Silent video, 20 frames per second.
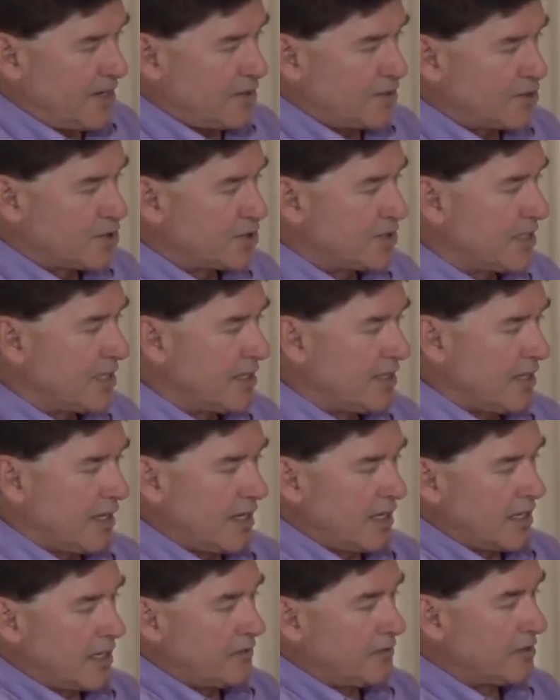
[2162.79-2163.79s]
And you can see
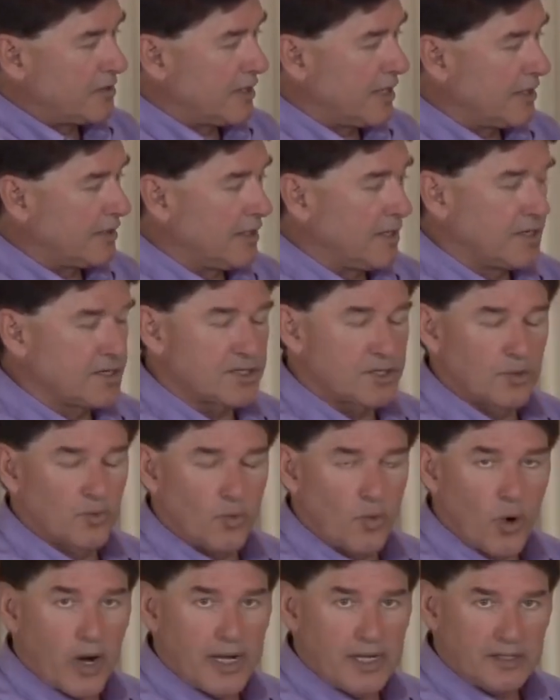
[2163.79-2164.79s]
that in everything that is
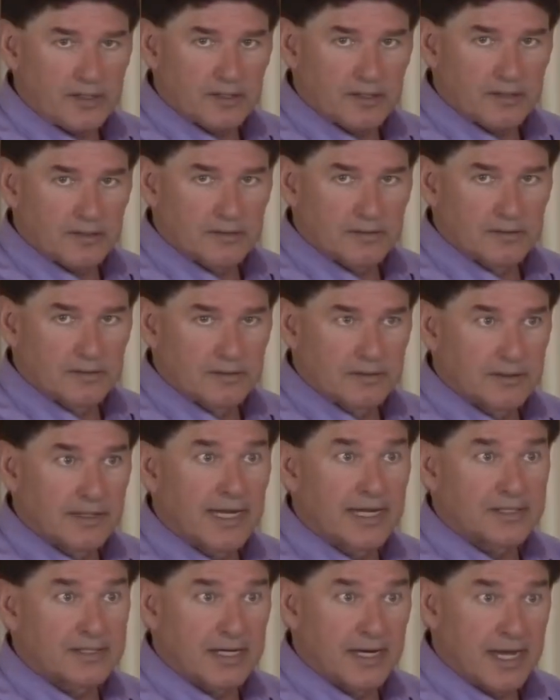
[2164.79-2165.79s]
in white,
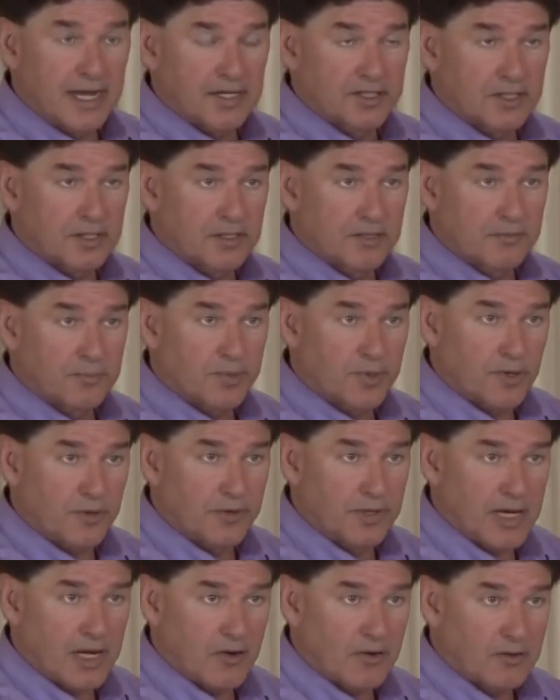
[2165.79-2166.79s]
that's an adjective
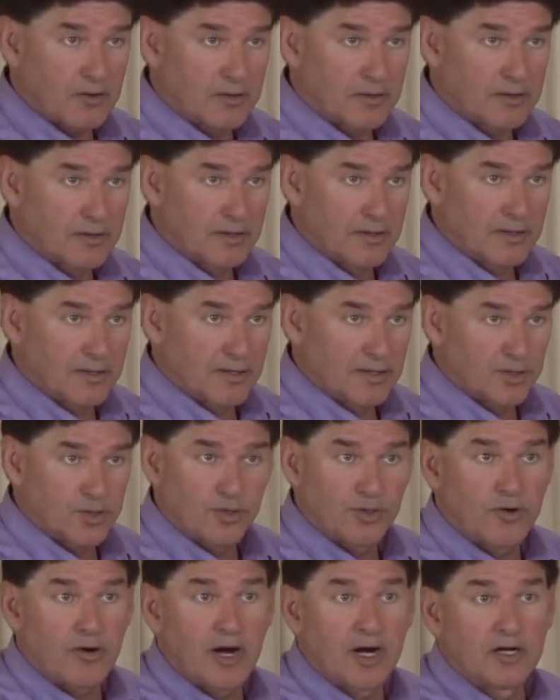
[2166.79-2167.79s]
pronoun.
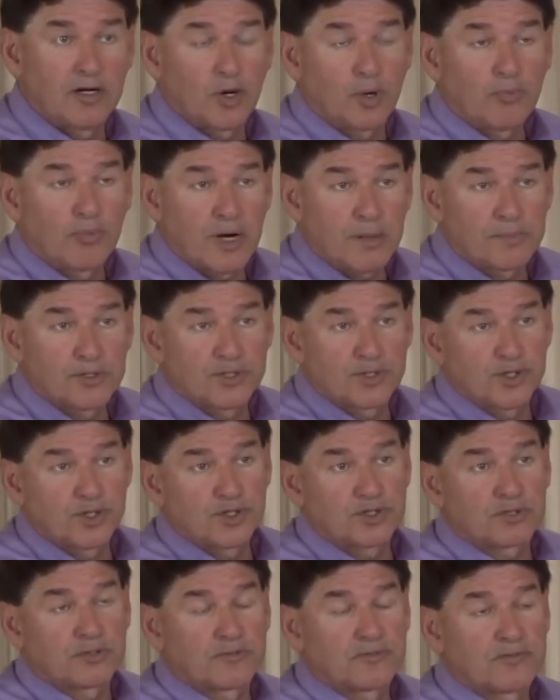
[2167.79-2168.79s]
So there are no
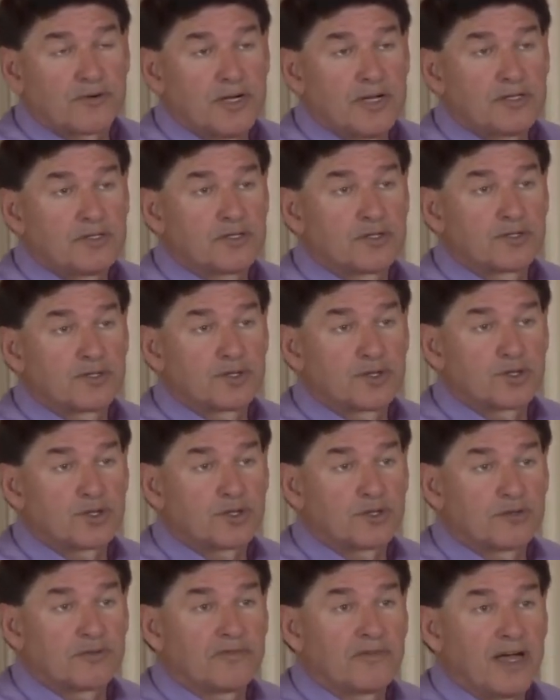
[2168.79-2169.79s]
prepositional phrases to
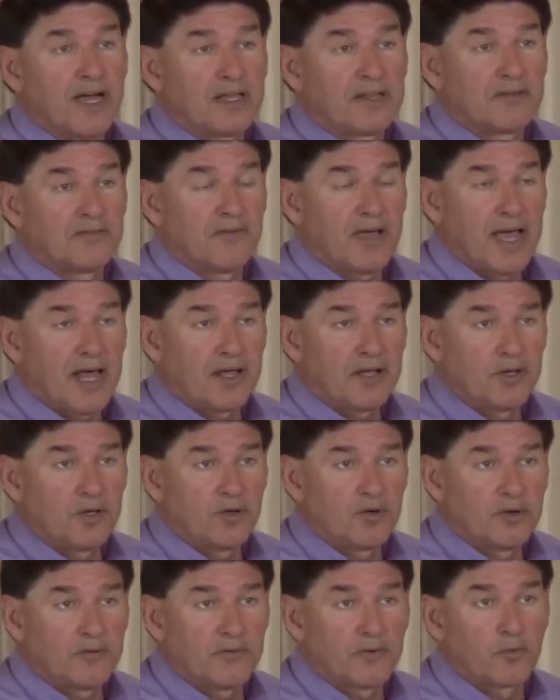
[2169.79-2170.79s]
certify the
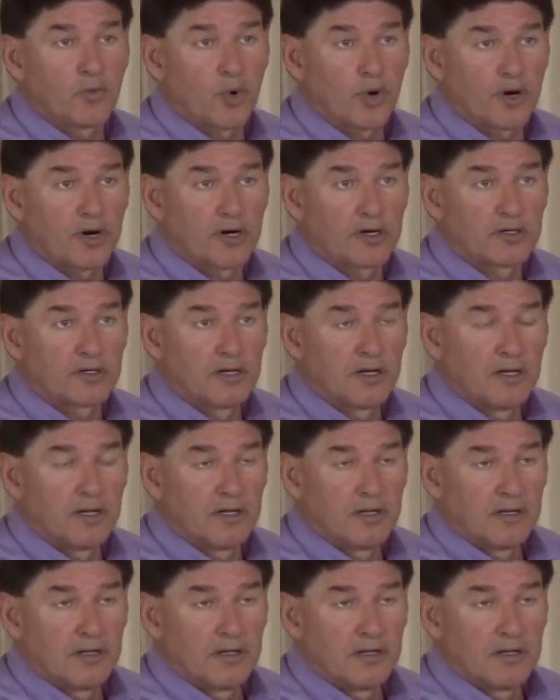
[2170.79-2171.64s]
value of a word.